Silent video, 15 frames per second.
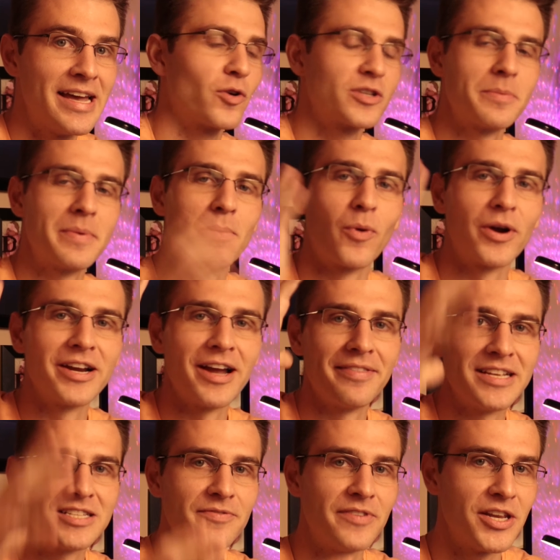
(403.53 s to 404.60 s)
Of course, I'm gonna be working
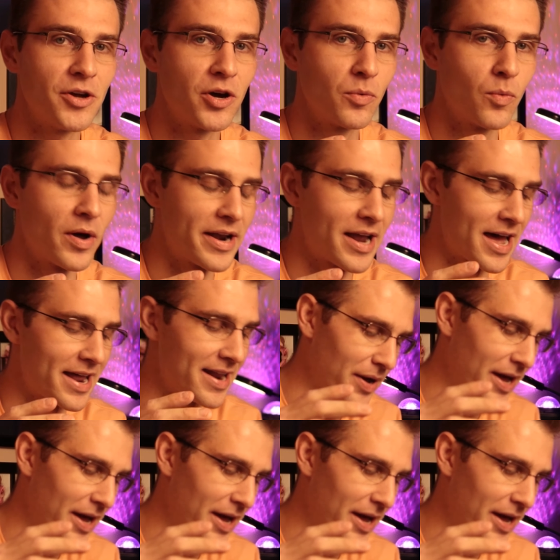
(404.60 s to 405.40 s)
on this video and whatnot,